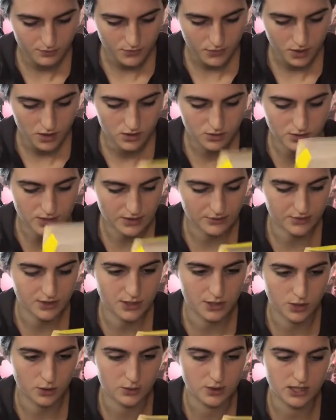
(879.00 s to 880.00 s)
You definitely
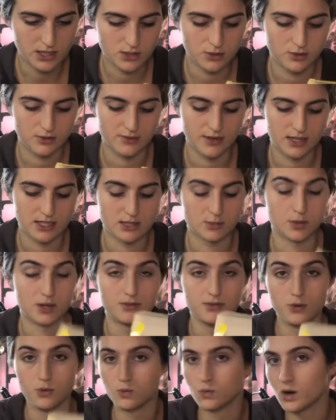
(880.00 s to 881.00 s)
don't need to invest, but if
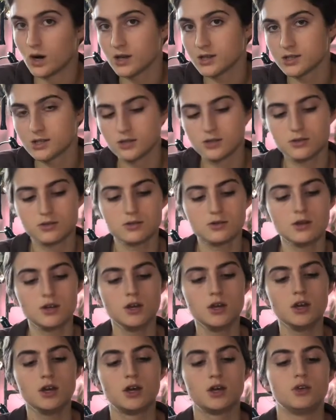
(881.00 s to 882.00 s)
you want to,
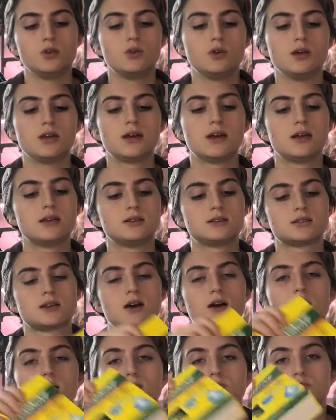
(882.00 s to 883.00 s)
you can get
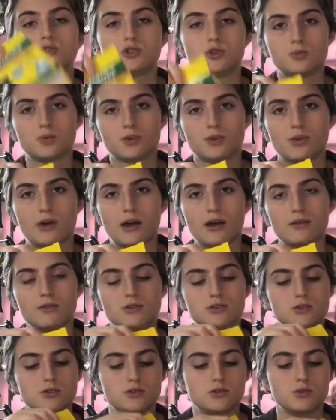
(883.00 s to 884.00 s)
Super Thrive.
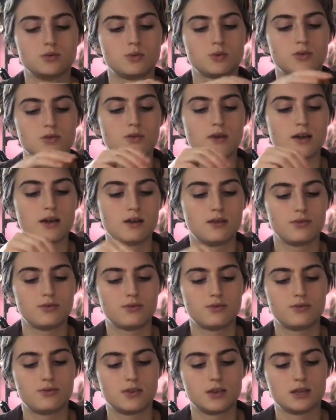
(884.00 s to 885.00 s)
So Super Thrive
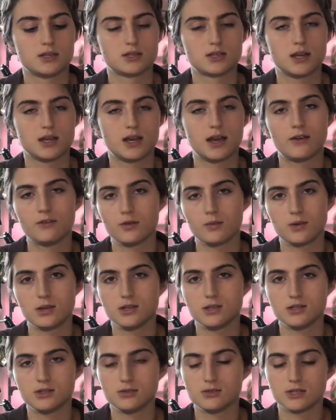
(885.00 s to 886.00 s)
is everybody's
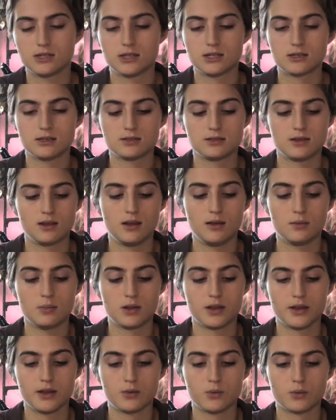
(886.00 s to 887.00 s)
using it in
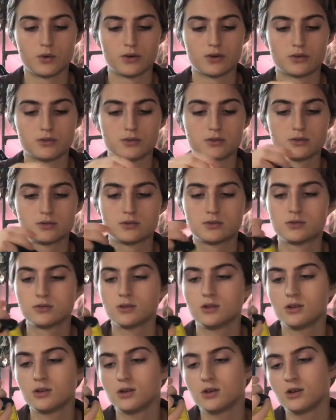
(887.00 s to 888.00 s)
plant world,
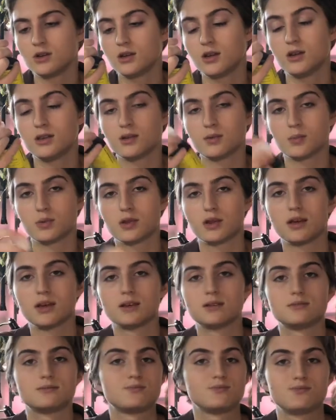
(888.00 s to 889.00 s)
in the plant
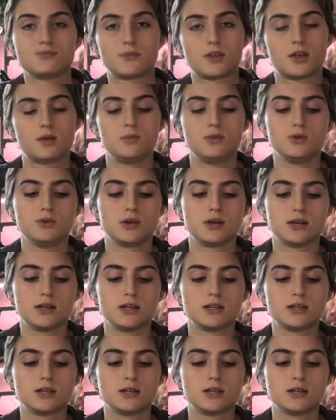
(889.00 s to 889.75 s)
community.